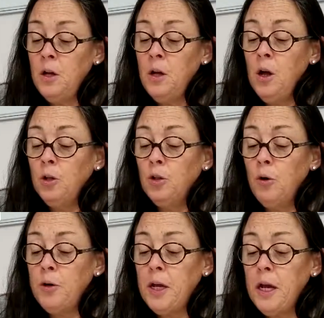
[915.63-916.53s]

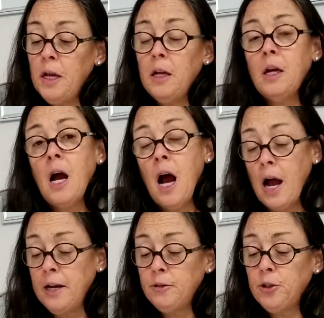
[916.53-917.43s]
Loading
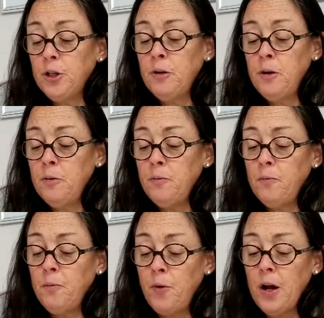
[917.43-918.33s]
hydrogen
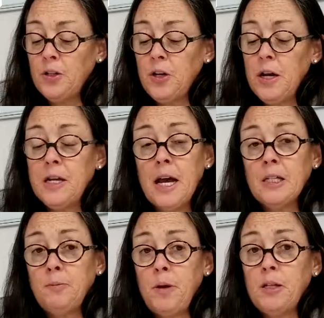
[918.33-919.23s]
peroxide
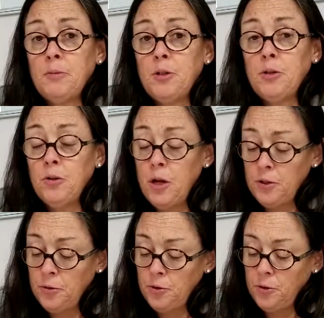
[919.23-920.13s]
gas plasma
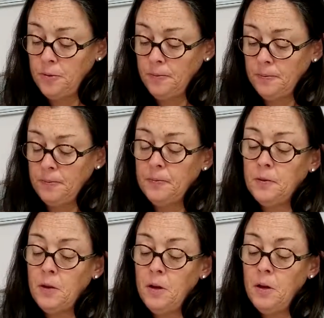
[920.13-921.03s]
sterilizers.
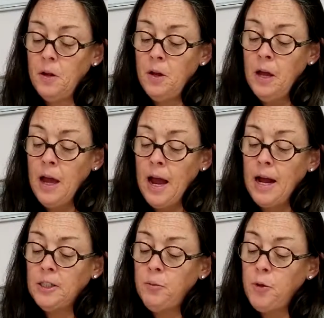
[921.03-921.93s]

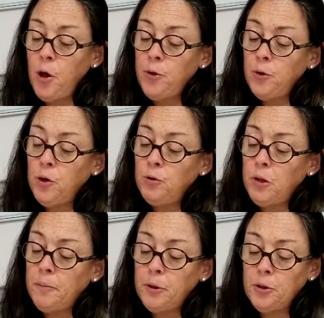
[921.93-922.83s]
As with other low
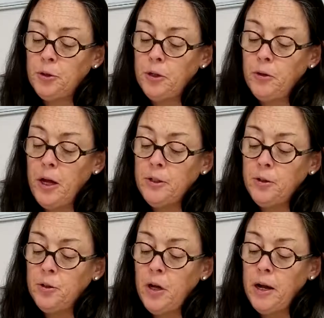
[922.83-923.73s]
temperature
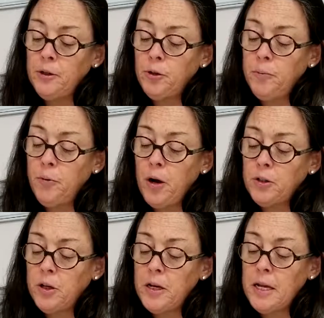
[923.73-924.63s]
sterilizers, hydrogen
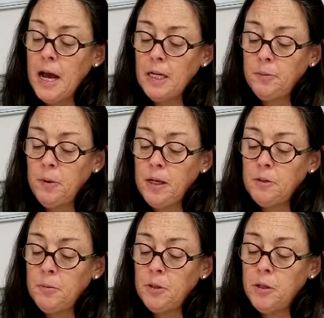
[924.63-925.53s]
peroxide gas
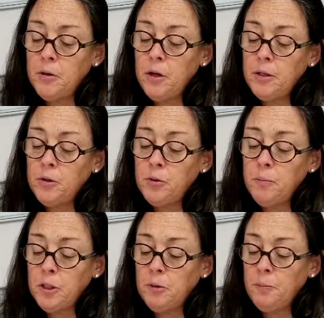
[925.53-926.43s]
plasma sterilizers
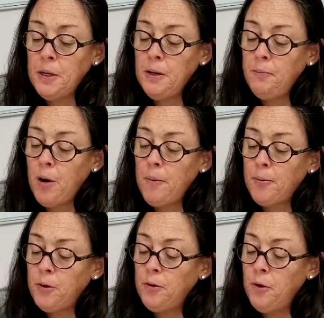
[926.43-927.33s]
must be
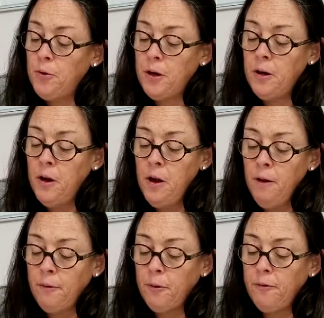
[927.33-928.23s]
properly loaded
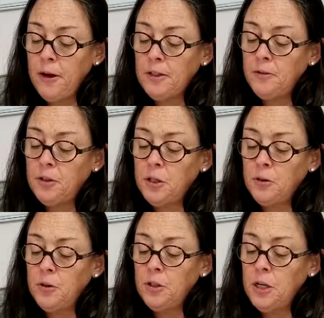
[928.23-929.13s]
for effective
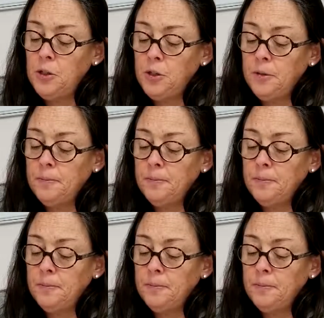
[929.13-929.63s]
sterilization.